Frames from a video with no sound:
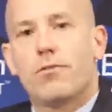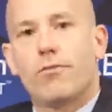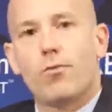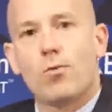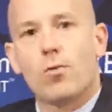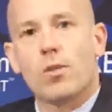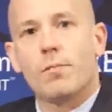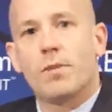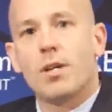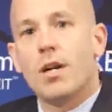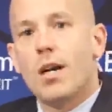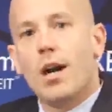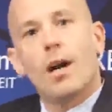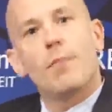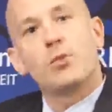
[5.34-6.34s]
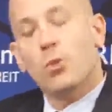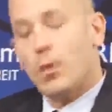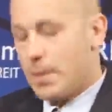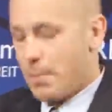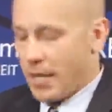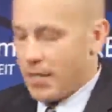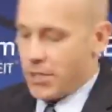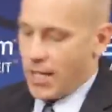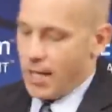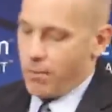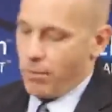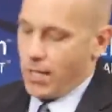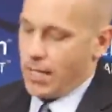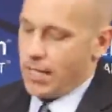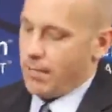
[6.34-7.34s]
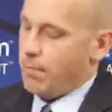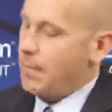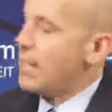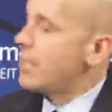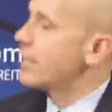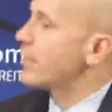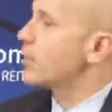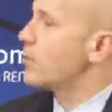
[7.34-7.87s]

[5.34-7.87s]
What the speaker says: Forum. I'm joined by John Brady, Managing